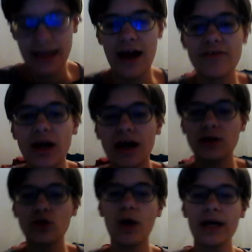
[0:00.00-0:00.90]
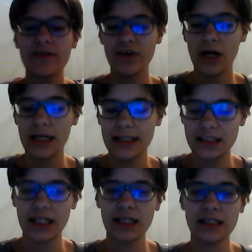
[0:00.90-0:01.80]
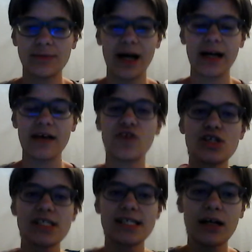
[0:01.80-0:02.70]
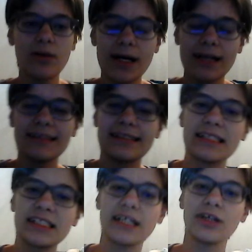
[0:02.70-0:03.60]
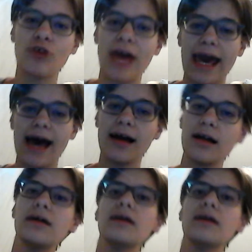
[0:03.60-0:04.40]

I've gotten quite a few auditions, but if you still want to audition, you can.